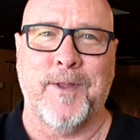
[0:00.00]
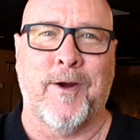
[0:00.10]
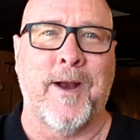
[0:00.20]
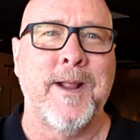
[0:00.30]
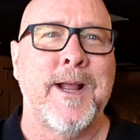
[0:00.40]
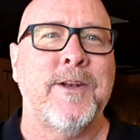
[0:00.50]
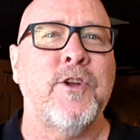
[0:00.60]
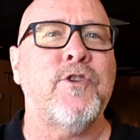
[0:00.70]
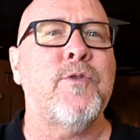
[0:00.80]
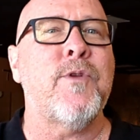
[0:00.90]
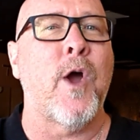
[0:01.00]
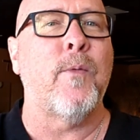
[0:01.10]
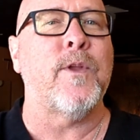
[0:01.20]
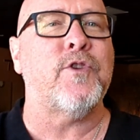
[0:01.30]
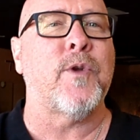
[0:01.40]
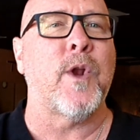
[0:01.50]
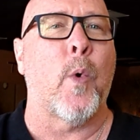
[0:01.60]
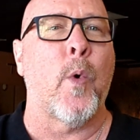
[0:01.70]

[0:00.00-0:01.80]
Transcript: All right. Did you know that you can